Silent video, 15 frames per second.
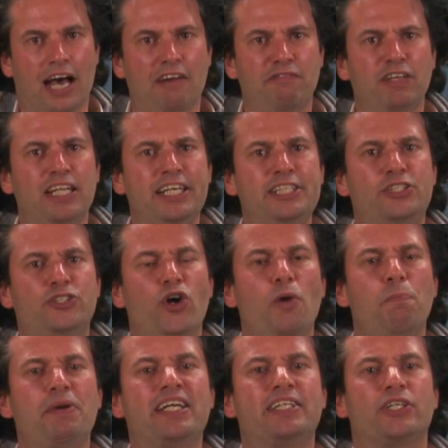Heavily
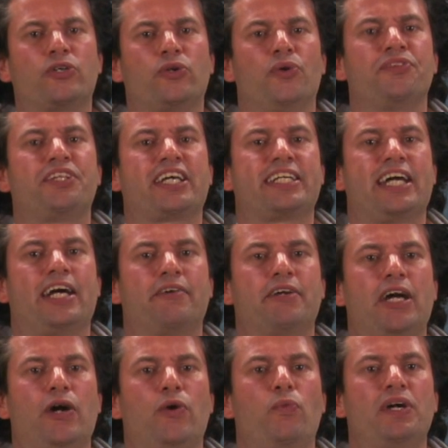doping the contact
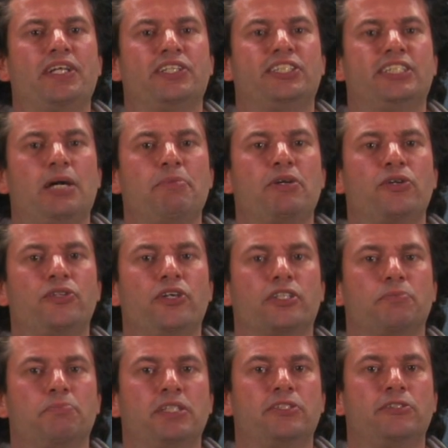area with a
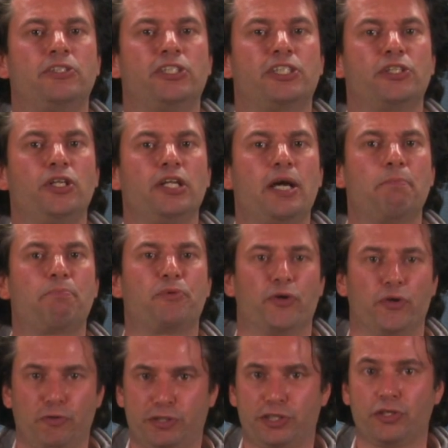semiconductor material
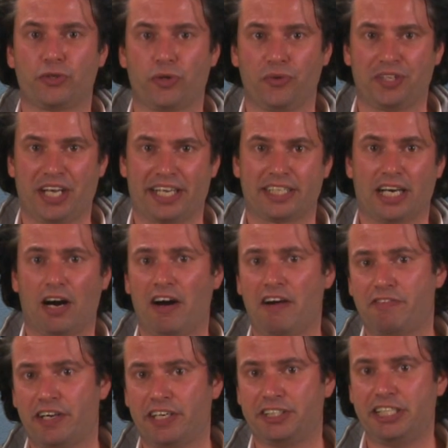improves the contact.
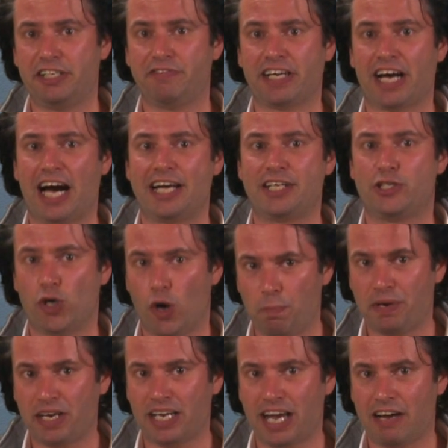However, achieving high
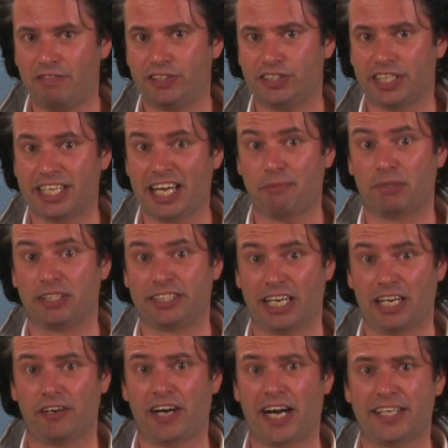doping levels in cadmium
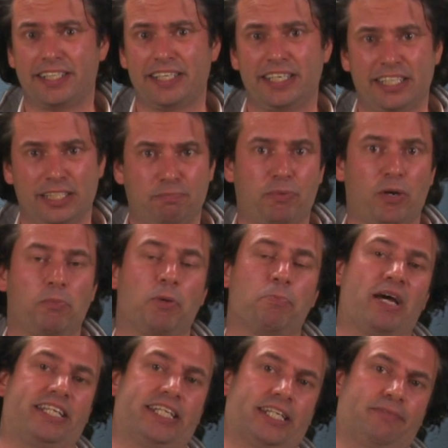telluride is
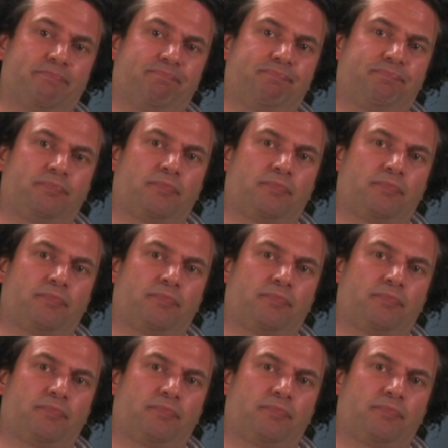problematic.